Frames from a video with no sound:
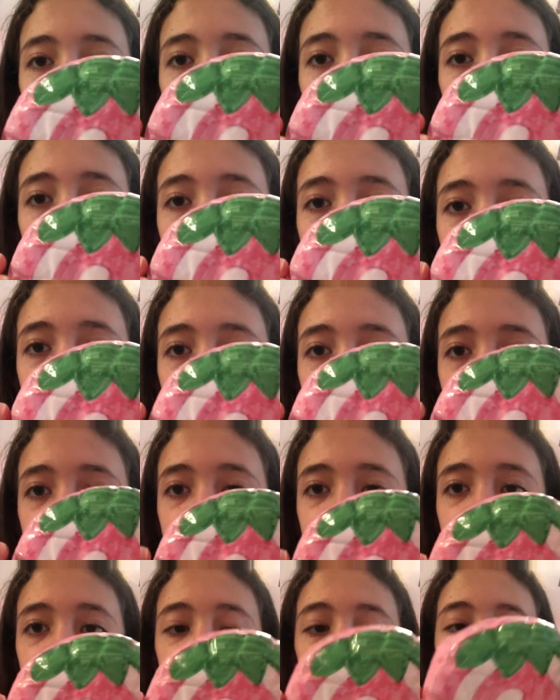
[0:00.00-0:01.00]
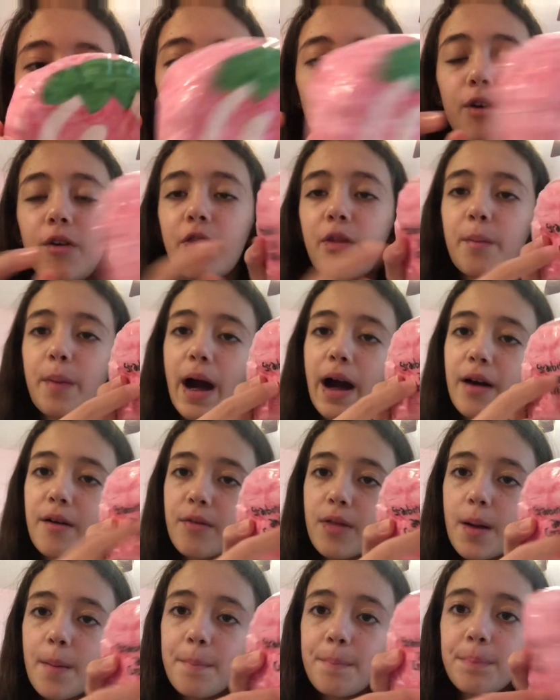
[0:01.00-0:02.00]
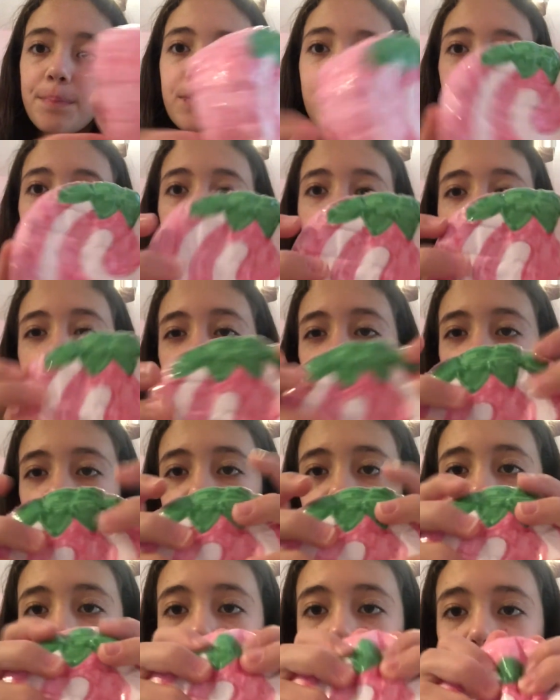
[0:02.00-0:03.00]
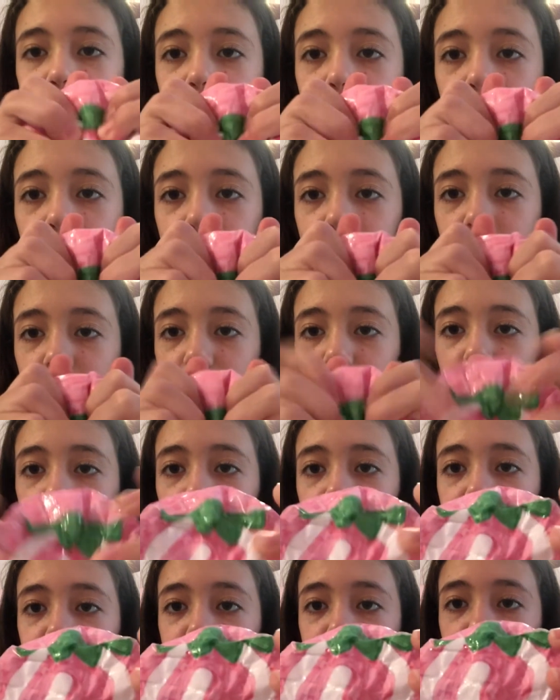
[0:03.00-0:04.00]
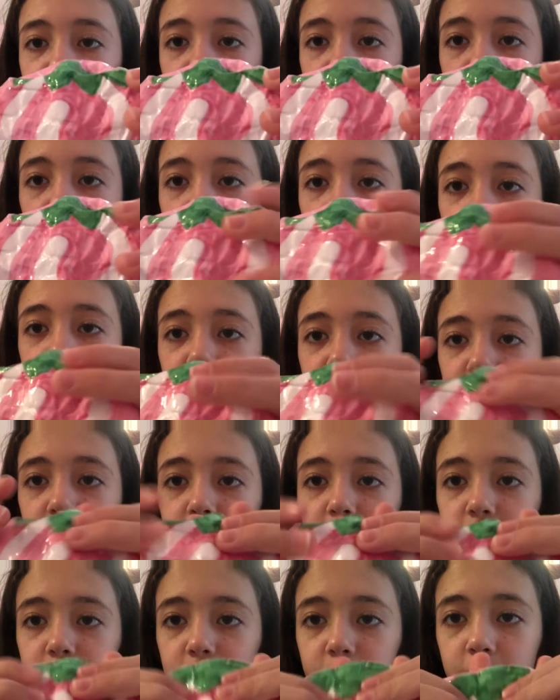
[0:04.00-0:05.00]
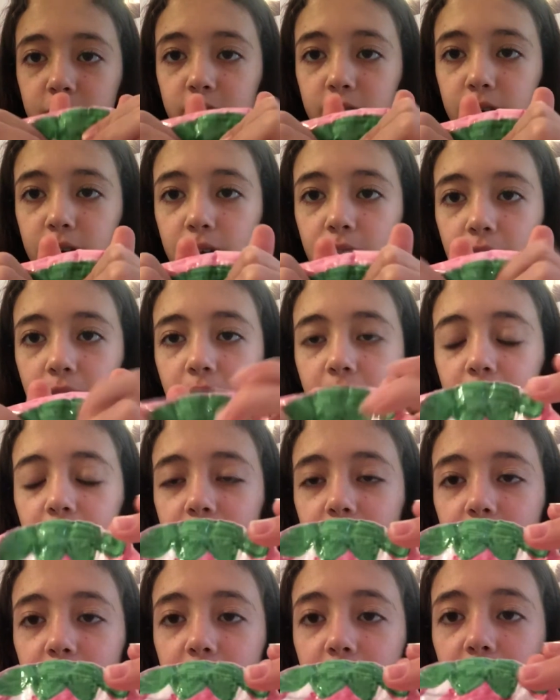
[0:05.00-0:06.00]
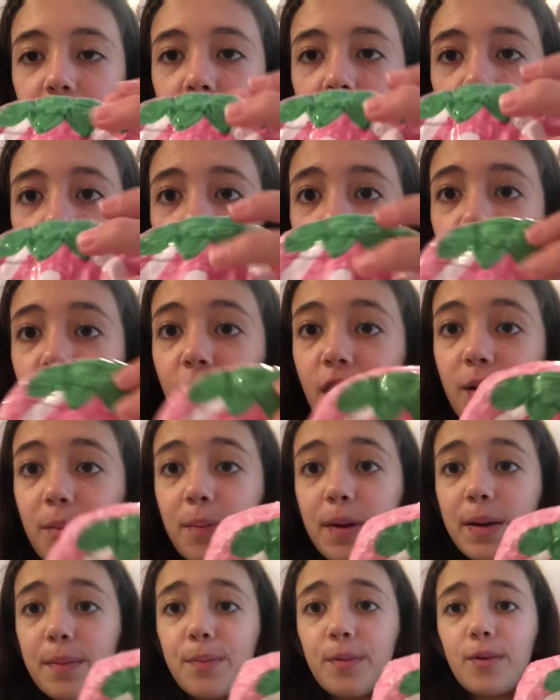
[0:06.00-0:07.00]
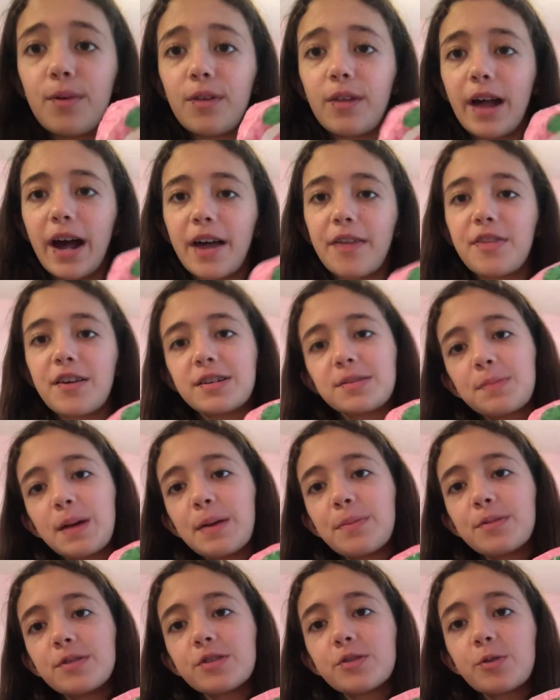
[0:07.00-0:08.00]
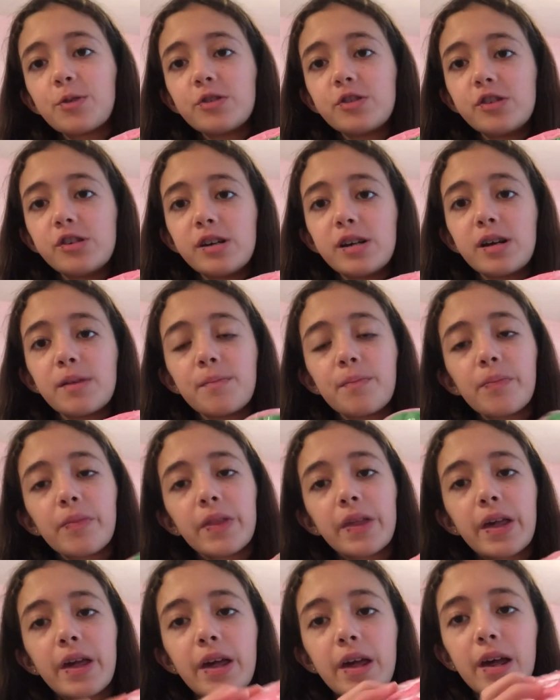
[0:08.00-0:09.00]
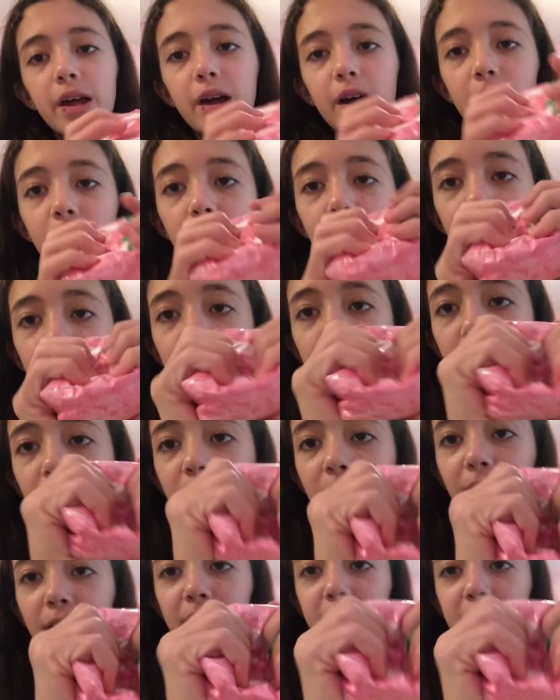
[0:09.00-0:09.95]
roll paper squishies are all in the back of them. So here's the squish. And a lot of people like this paper squishy on my